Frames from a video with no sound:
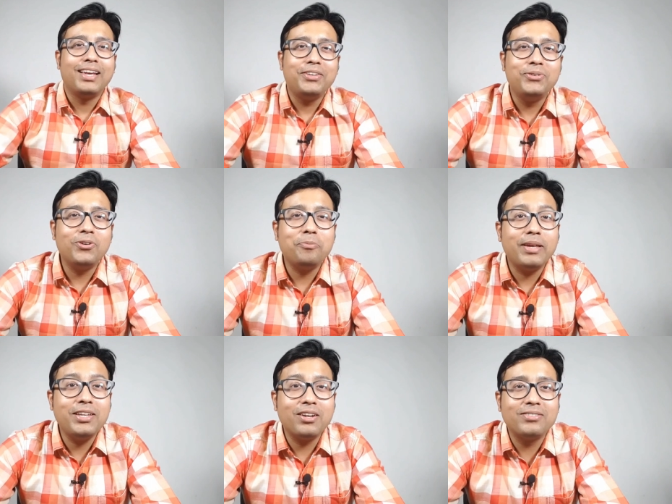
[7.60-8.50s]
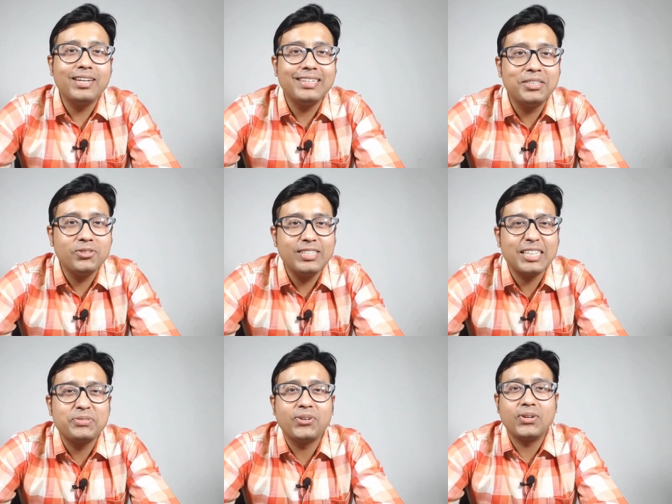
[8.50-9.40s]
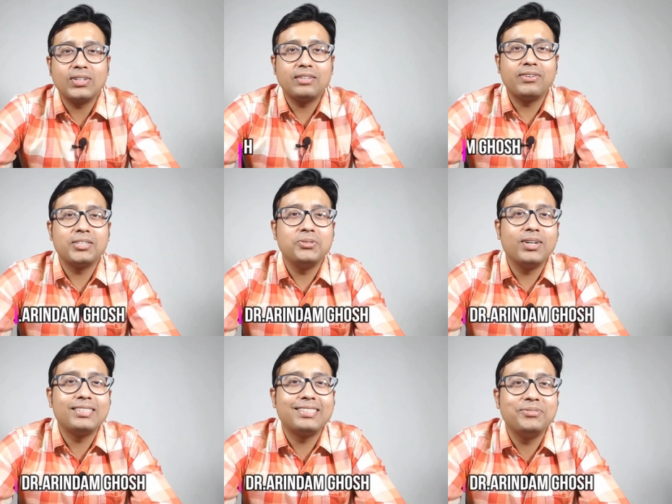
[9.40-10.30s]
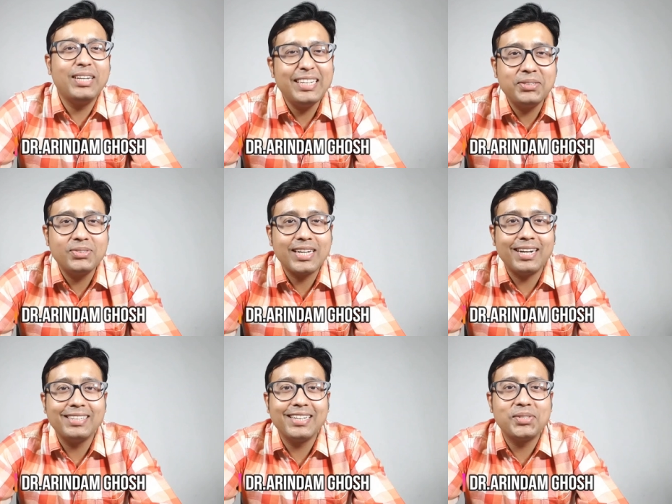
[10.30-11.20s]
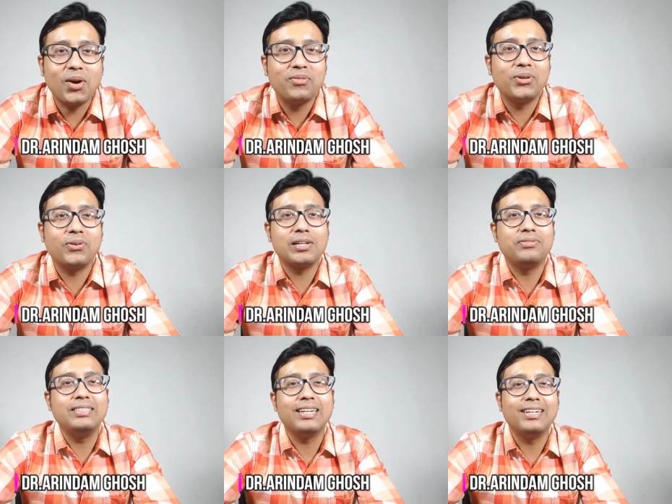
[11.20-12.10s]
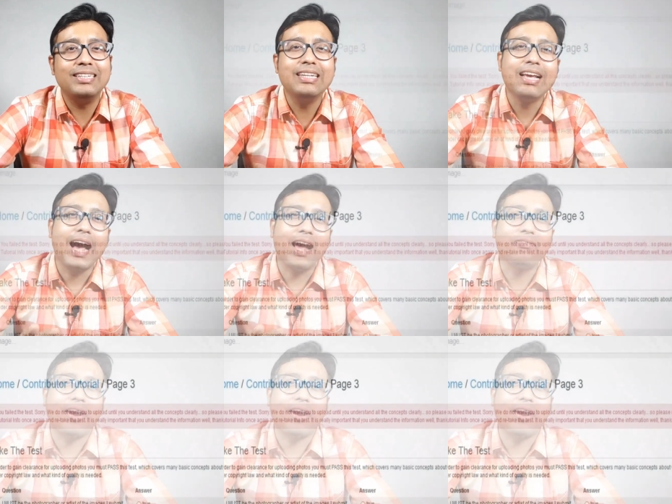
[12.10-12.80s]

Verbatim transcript: you know, many of the enthusiast photographers who are willing to start their stock photography journey are